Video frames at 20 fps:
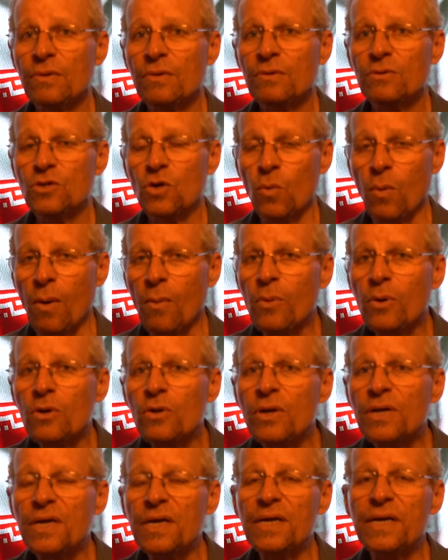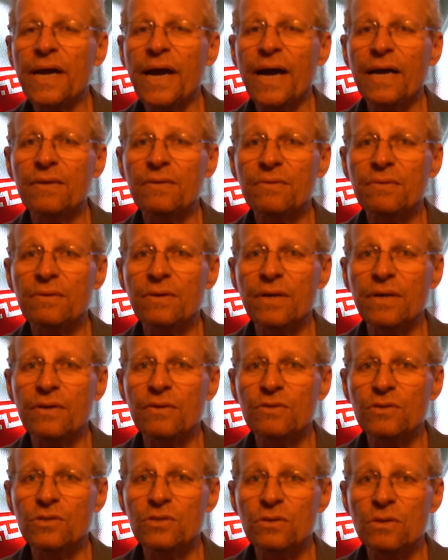So, what we're looking at
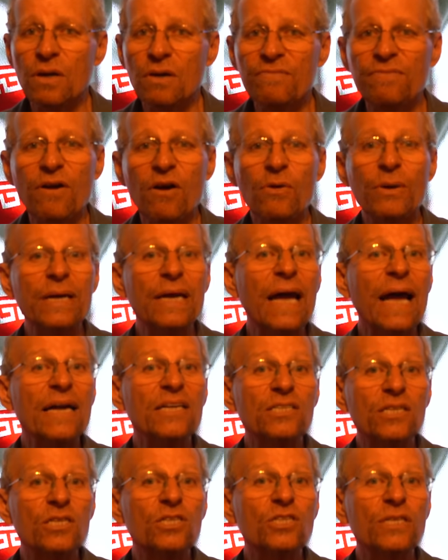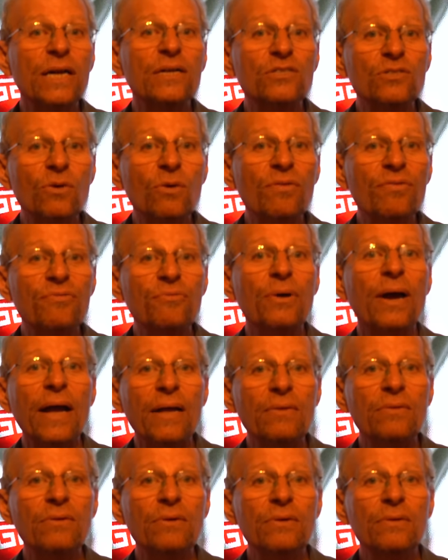is a very existential
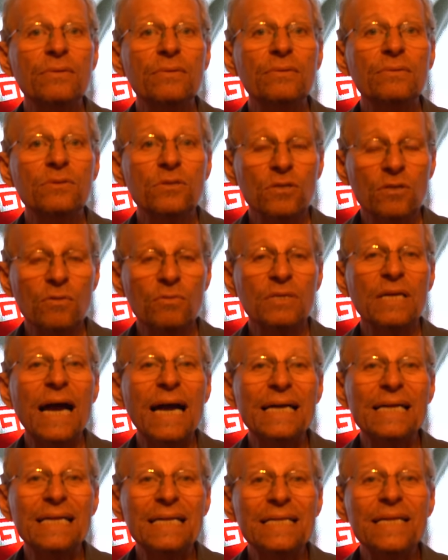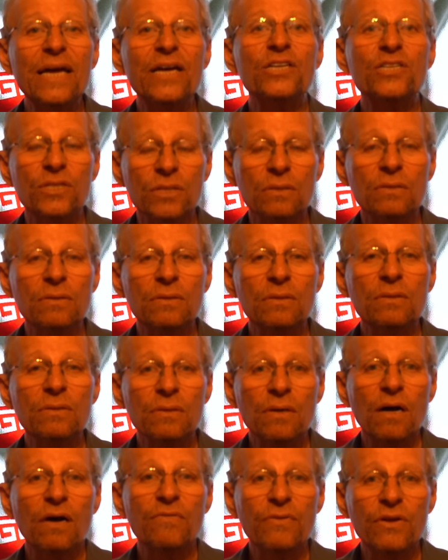threat to the tiny nation
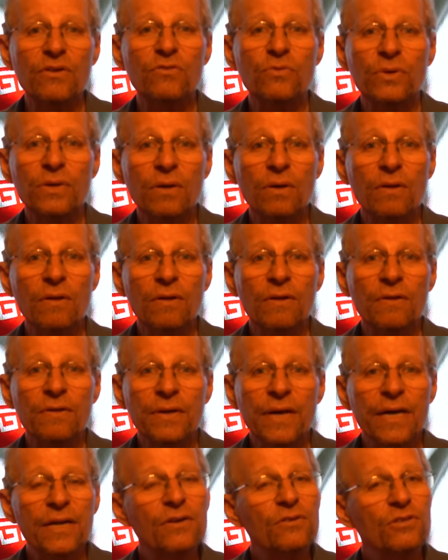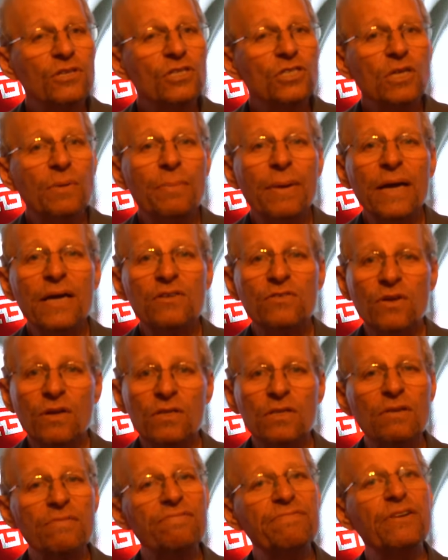of Israel. And it's just amazing
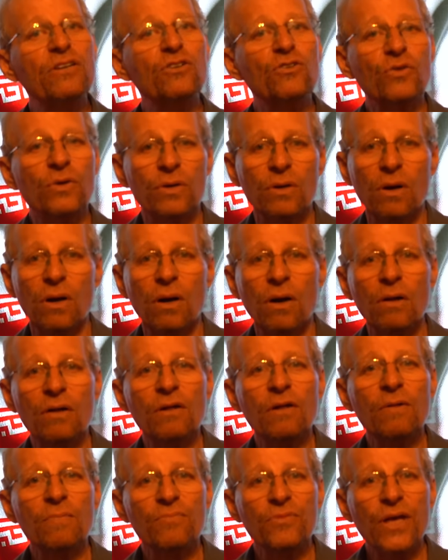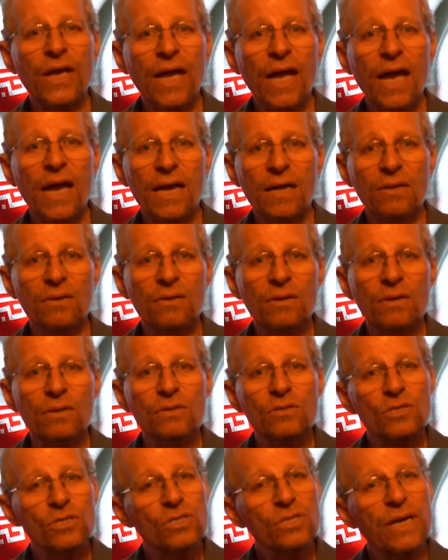the vitriol, the hate
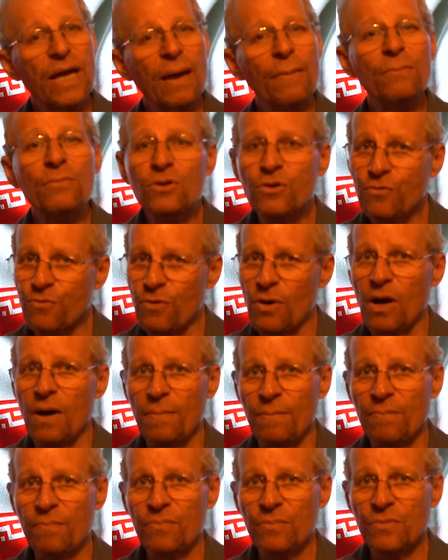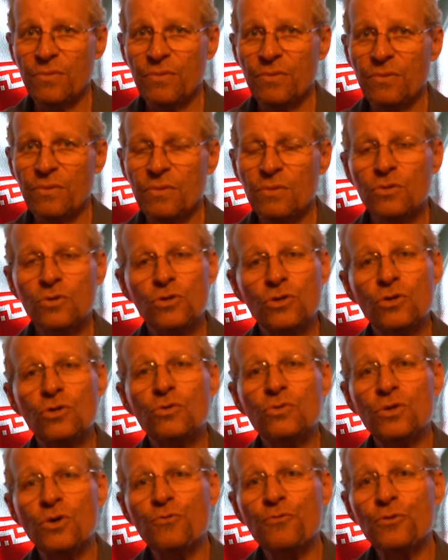stems from two
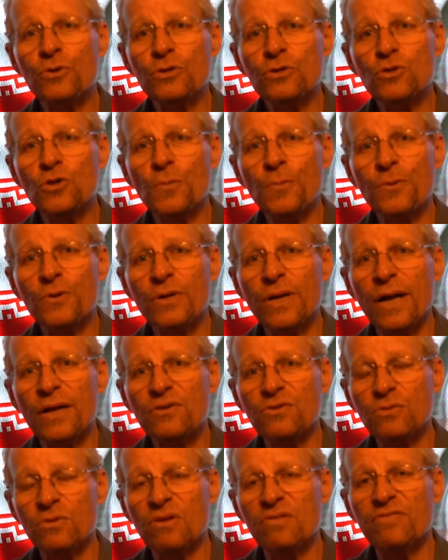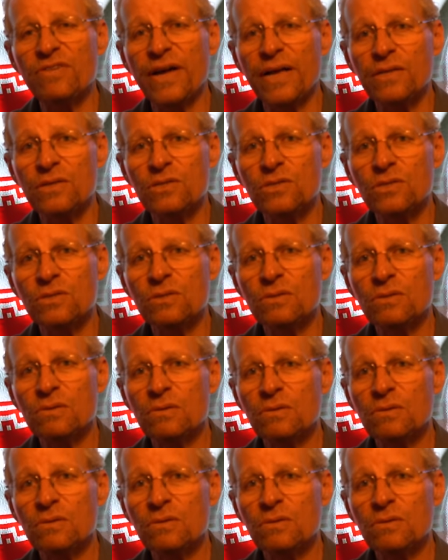different supernatural events